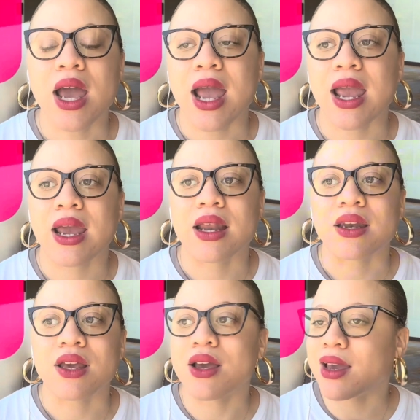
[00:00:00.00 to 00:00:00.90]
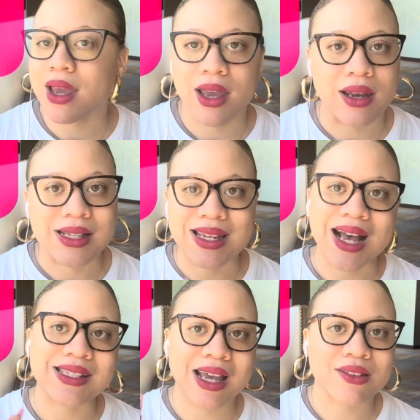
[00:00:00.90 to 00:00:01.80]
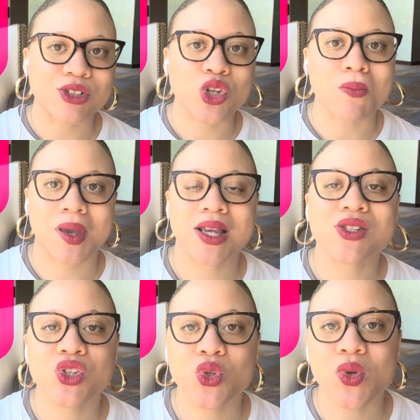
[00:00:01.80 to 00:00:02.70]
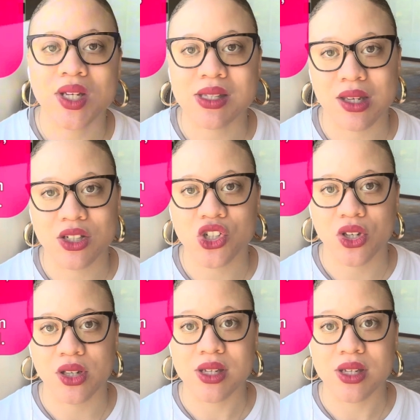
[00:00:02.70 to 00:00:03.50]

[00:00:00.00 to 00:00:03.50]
And again, it's not saying that you mean to do it intentionally.